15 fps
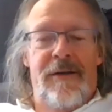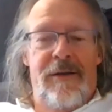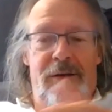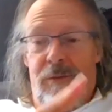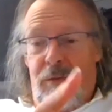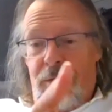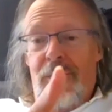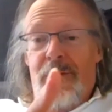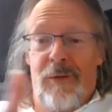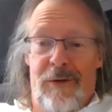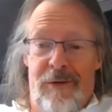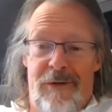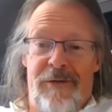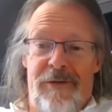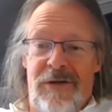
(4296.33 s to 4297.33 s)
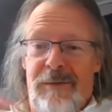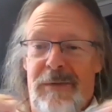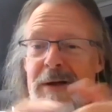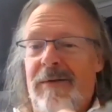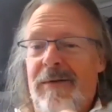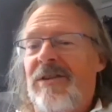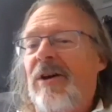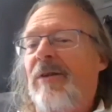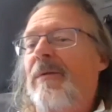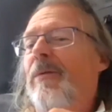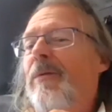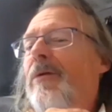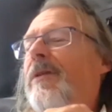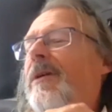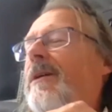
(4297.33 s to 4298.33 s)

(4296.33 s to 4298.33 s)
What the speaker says: you'll obviously be able to tell me what